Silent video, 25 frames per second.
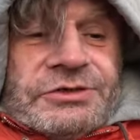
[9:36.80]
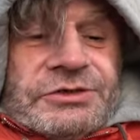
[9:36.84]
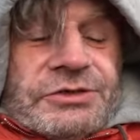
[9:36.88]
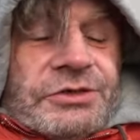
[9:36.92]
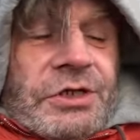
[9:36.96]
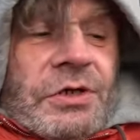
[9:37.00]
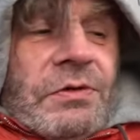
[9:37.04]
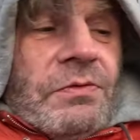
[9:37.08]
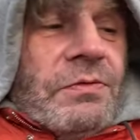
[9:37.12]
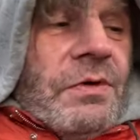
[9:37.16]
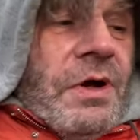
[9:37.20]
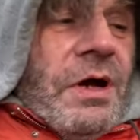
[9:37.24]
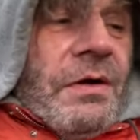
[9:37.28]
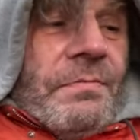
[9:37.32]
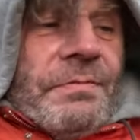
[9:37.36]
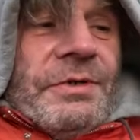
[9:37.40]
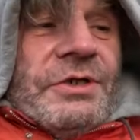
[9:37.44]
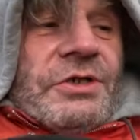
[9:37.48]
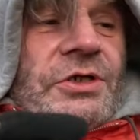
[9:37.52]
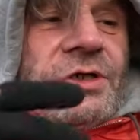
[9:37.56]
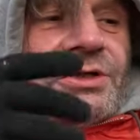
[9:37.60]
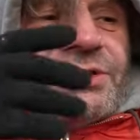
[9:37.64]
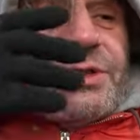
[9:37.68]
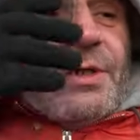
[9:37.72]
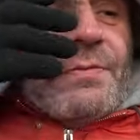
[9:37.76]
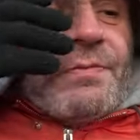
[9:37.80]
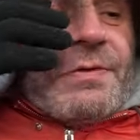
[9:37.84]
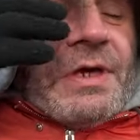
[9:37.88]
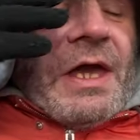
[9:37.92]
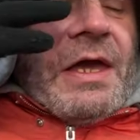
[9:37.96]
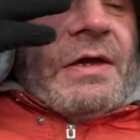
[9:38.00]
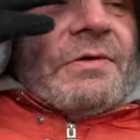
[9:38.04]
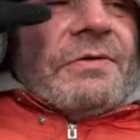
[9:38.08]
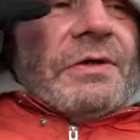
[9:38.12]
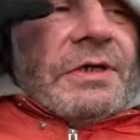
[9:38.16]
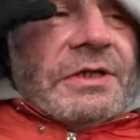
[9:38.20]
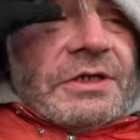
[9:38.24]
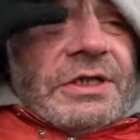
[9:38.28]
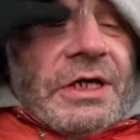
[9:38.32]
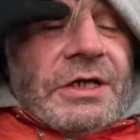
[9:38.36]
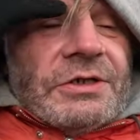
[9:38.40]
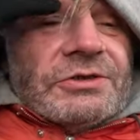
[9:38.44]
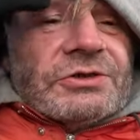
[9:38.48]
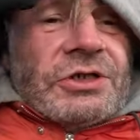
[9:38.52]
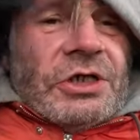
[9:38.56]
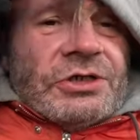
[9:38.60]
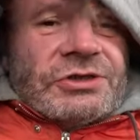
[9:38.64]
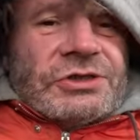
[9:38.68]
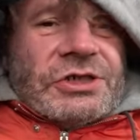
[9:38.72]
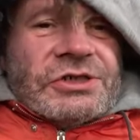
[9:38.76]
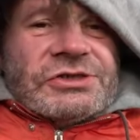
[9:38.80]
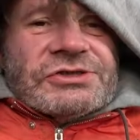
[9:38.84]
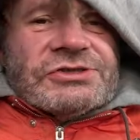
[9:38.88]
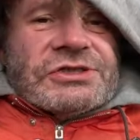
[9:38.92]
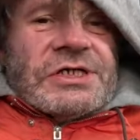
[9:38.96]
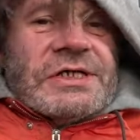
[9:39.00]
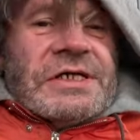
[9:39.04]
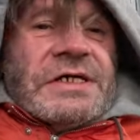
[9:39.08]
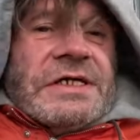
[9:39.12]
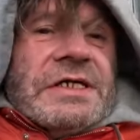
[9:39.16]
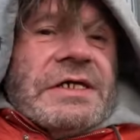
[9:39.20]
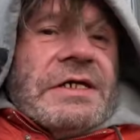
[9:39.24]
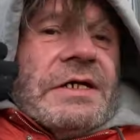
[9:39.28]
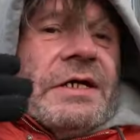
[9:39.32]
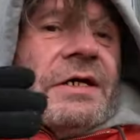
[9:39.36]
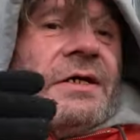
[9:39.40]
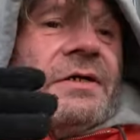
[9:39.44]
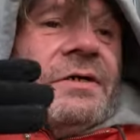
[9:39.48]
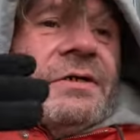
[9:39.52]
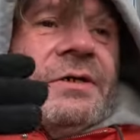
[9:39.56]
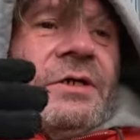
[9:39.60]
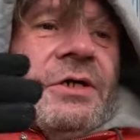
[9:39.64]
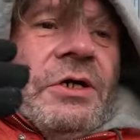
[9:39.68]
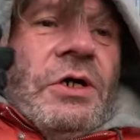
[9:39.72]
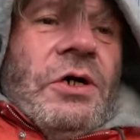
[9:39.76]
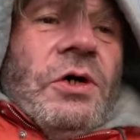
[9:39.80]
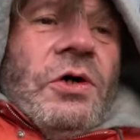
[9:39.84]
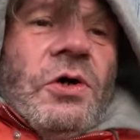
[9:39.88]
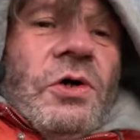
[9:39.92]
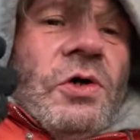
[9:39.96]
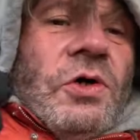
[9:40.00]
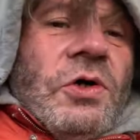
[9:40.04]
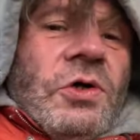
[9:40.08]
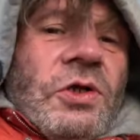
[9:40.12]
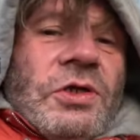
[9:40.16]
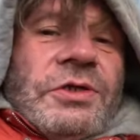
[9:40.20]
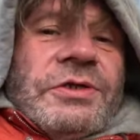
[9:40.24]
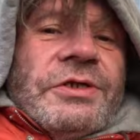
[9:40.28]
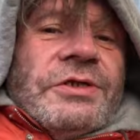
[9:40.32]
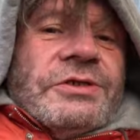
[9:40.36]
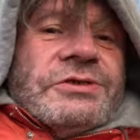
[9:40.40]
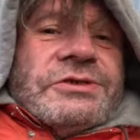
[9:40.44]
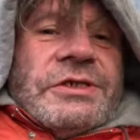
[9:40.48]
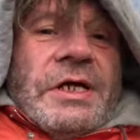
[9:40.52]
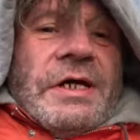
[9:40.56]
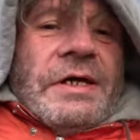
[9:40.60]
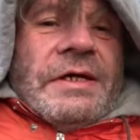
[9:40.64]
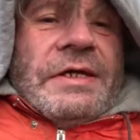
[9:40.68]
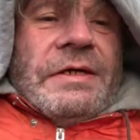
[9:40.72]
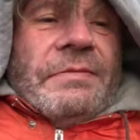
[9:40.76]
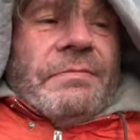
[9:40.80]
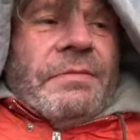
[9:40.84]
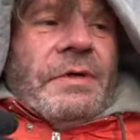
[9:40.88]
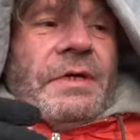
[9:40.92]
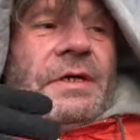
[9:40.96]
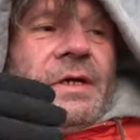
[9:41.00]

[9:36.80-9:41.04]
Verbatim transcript: Do you know what? Because I get because I sit here yeah. all the time,